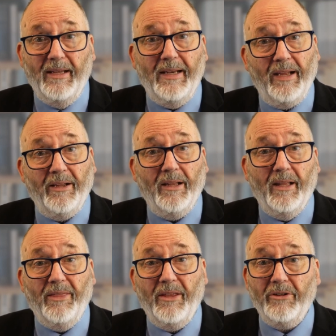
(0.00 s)
Now,
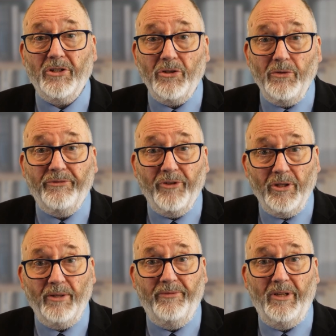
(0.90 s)
there are two
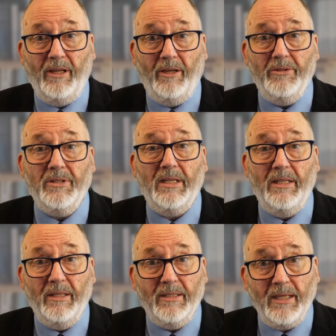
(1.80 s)
further videos
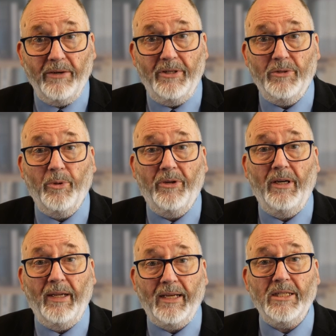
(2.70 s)
in the series where
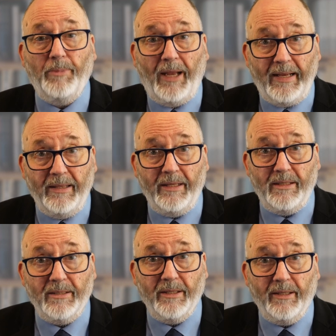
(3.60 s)
I explain
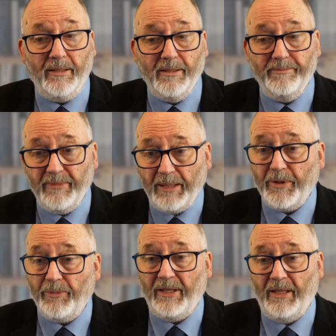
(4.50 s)
these things. Let
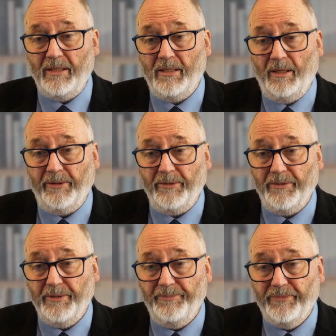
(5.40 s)
me read their titles.